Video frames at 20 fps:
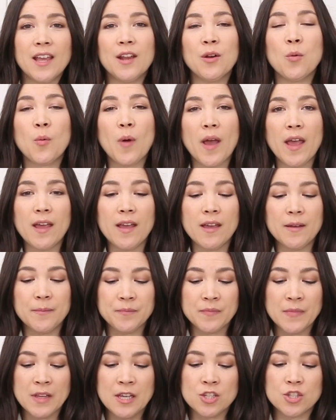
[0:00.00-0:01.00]
in a way?
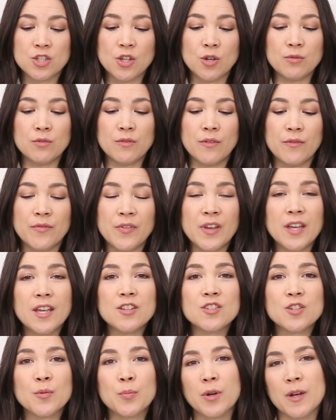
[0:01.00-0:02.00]
So
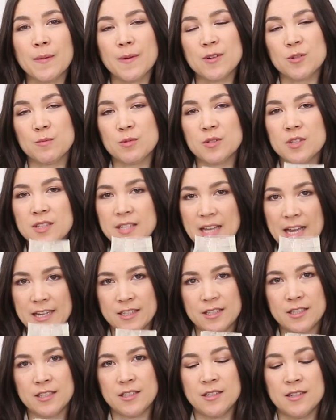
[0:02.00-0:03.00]
vegans are pretty much
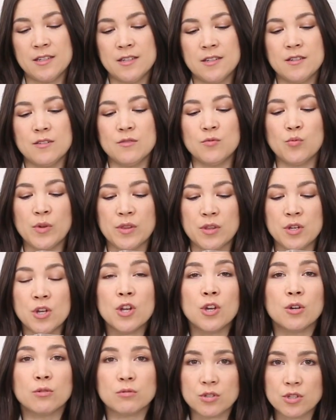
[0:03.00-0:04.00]
obsessed with
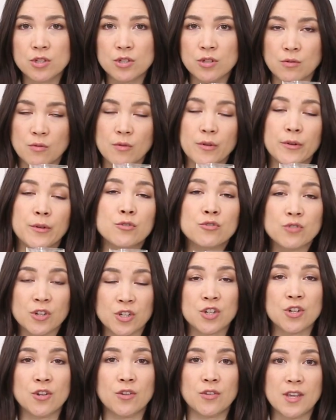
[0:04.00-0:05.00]
nooch or
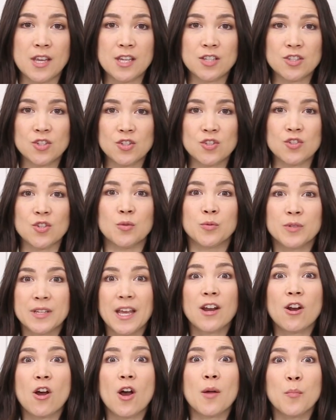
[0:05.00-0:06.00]
nutritional yeast, so
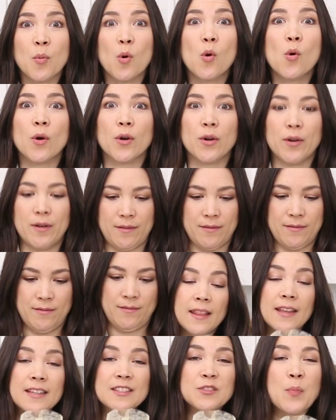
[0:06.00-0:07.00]
get on board.
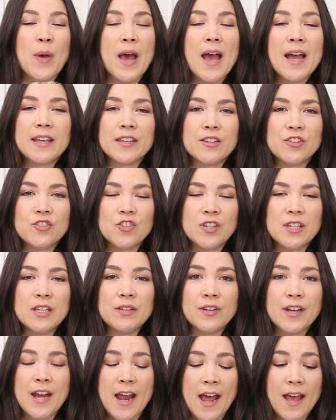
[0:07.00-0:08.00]
This package
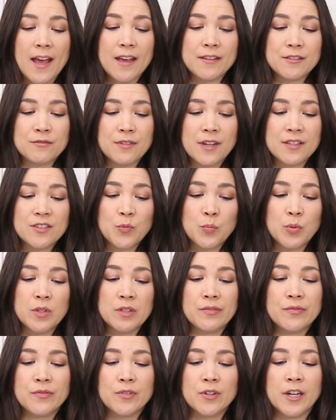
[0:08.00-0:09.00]
even has
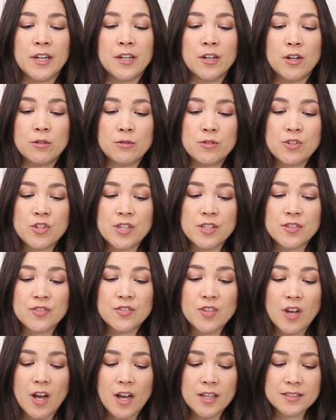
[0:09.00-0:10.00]
recipes for a no cheese
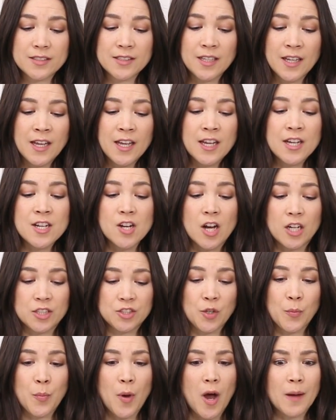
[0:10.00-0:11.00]
sauce,
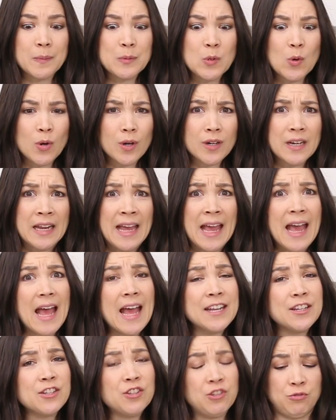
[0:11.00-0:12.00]
nacho popcorn,
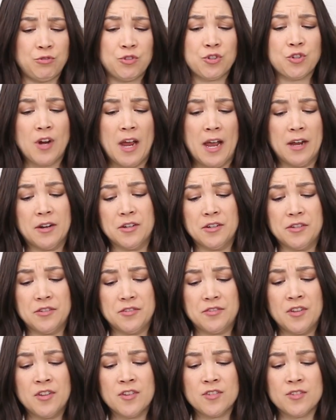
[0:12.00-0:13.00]
and nooch
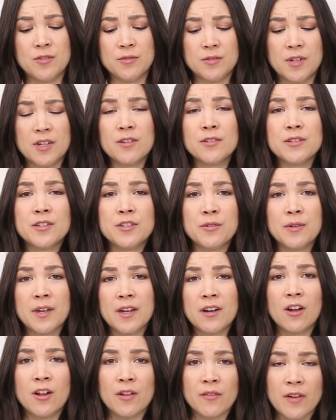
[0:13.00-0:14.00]
crackers. So not only do you
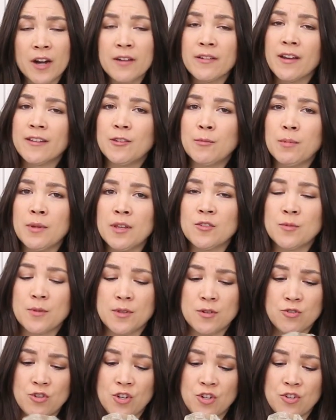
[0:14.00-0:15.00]
get all of our recipes
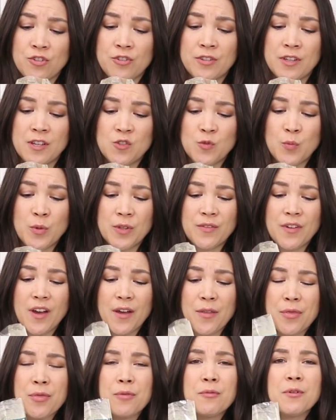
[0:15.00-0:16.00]
with nutritional yeast, but you've
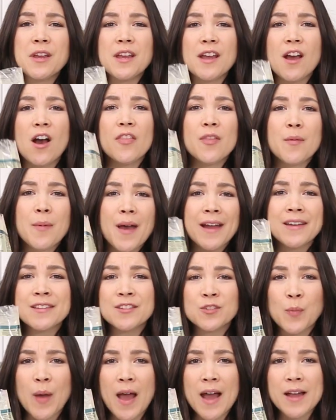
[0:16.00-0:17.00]
got 3 on the back of
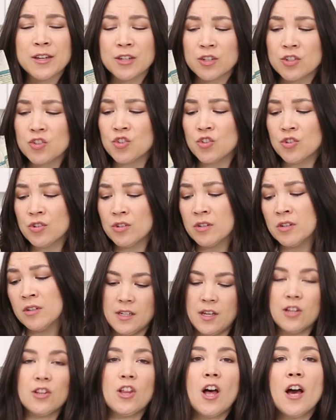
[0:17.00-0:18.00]
this package.
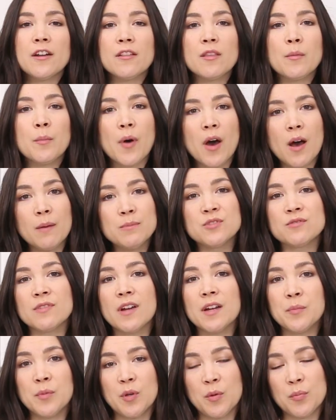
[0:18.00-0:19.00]
A lot of the Bob's
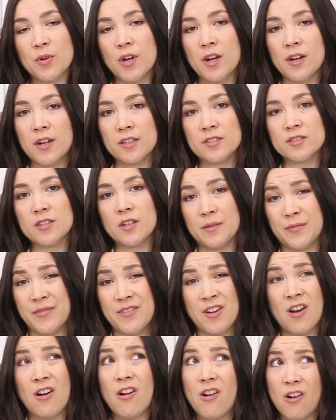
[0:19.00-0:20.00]
Red Mill products, if
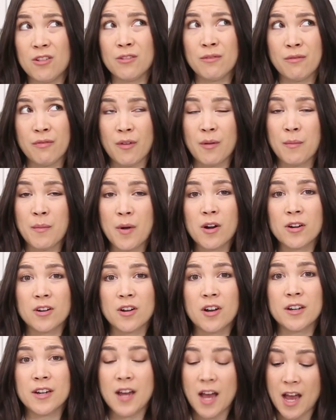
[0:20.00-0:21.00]
not all of them, are
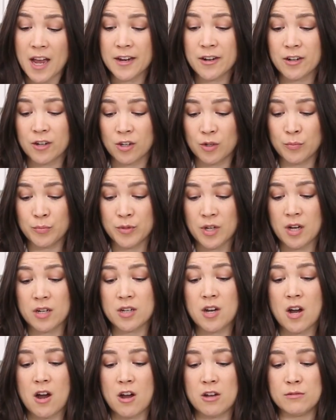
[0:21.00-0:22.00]
on
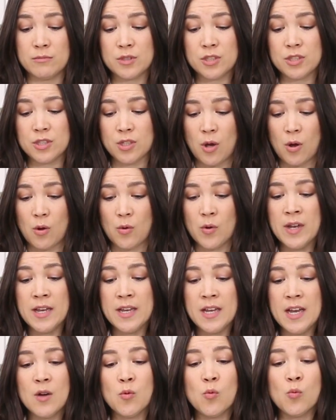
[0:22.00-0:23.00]
iHERB.com. So
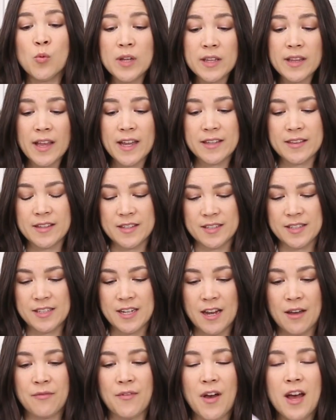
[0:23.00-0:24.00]
we like this
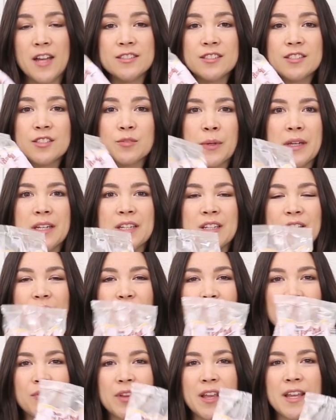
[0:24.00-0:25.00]
stuff. Unsweetened
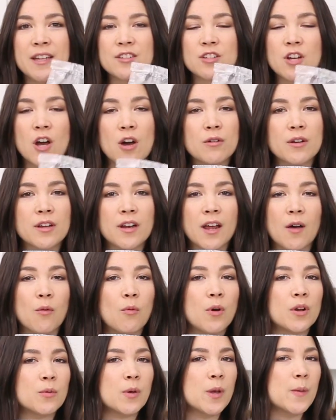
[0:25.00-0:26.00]
flaked coconut.
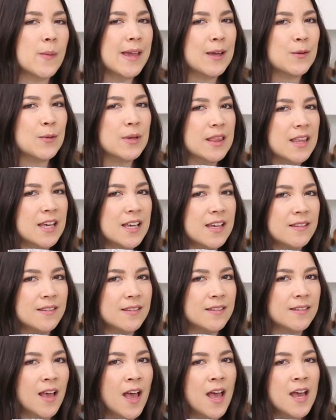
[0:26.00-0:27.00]
What do we make with this?